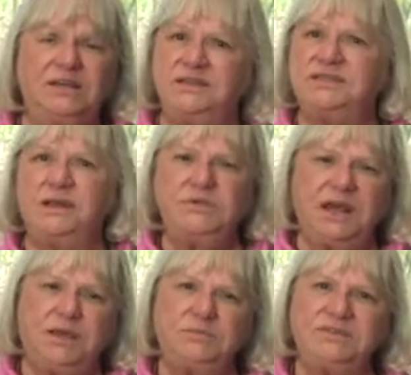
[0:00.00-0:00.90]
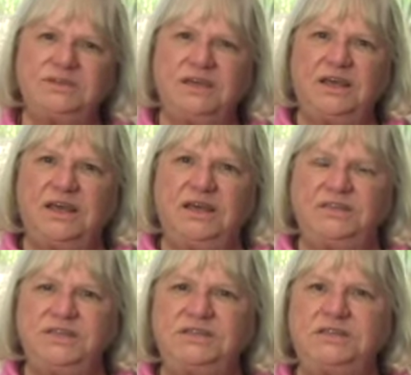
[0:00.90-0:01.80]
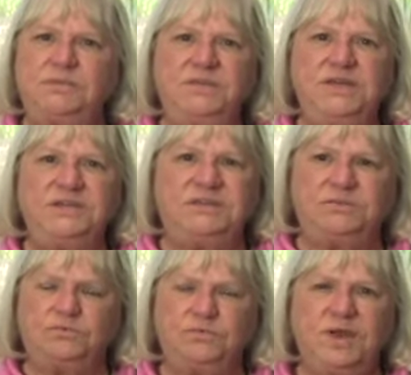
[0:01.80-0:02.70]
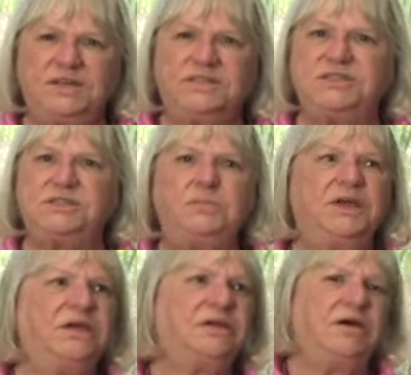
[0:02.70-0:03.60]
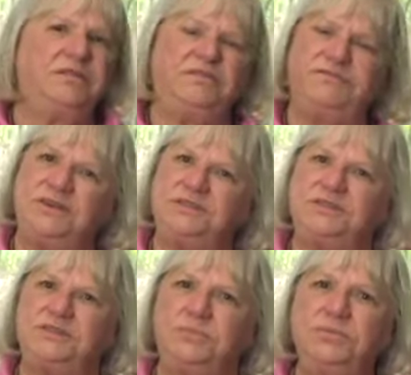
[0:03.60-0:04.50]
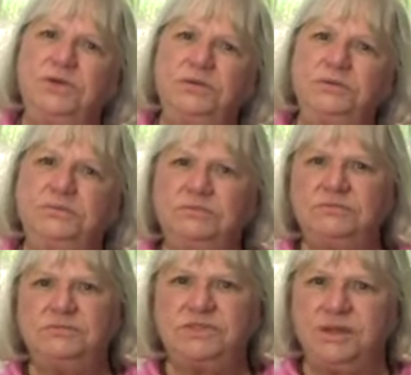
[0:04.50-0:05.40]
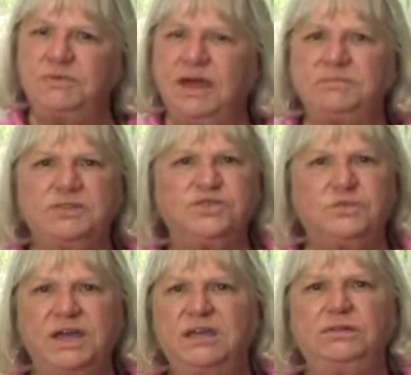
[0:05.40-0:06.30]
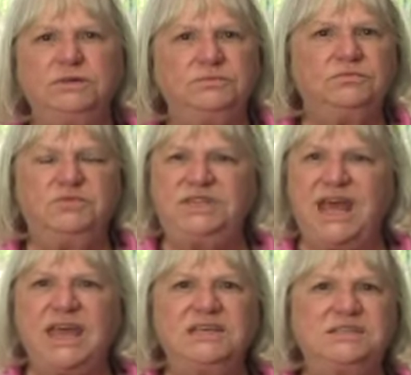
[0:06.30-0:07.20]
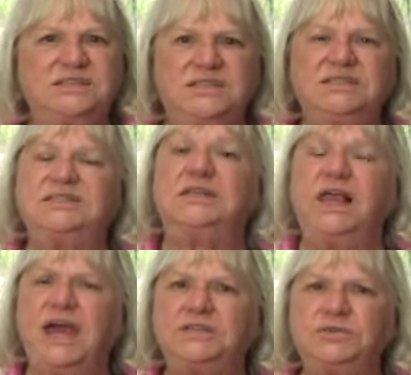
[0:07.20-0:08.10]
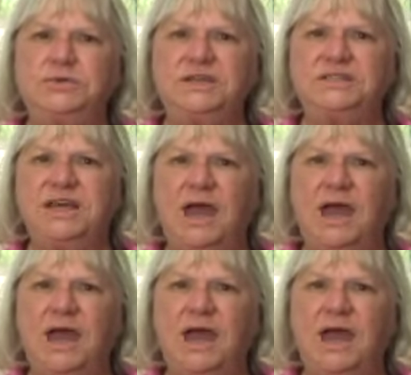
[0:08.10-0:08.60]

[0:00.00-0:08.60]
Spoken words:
Now, sometimes these rests depend on the phases of the moon. Sometimes it's regular days since the last rest